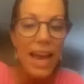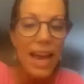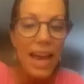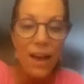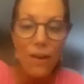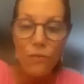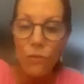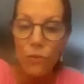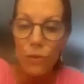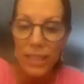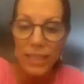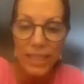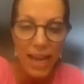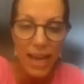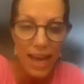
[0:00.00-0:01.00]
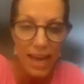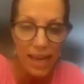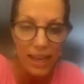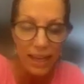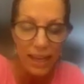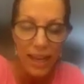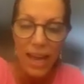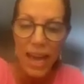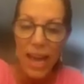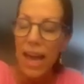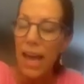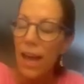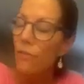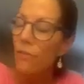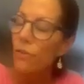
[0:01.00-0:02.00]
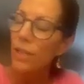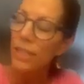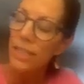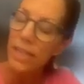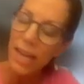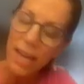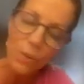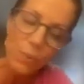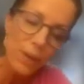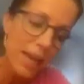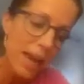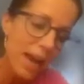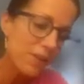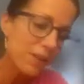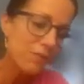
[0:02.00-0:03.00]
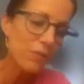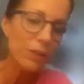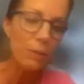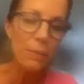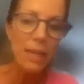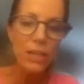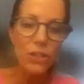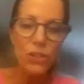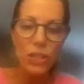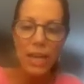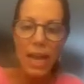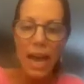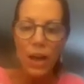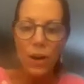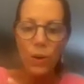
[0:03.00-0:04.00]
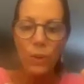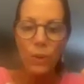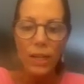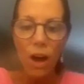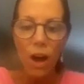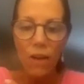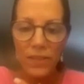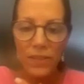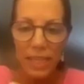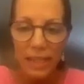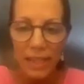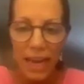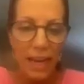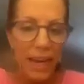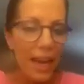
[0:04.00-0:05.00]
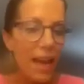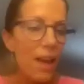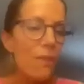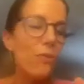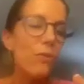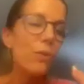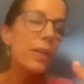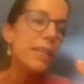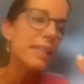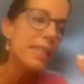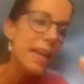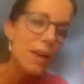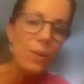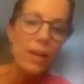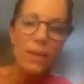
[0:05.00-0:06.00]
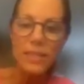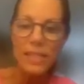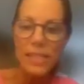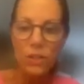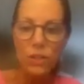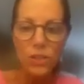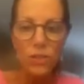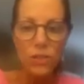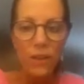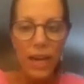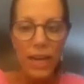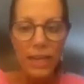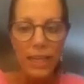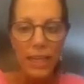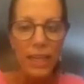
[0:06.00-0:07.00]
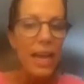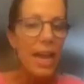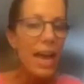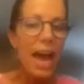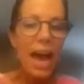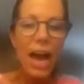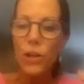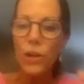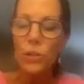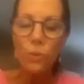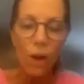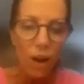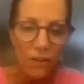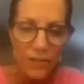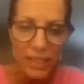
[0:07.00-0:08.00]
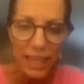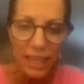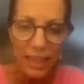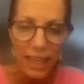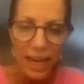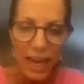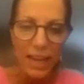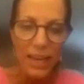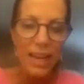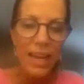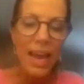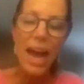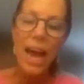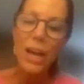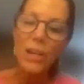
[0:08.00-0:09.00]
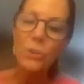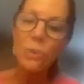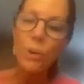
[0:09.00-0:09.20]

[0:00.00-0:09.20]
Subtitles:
every day. Every day we have inflammation. How do we offset that? Every day we have cells dividing. How do you offset that? how do you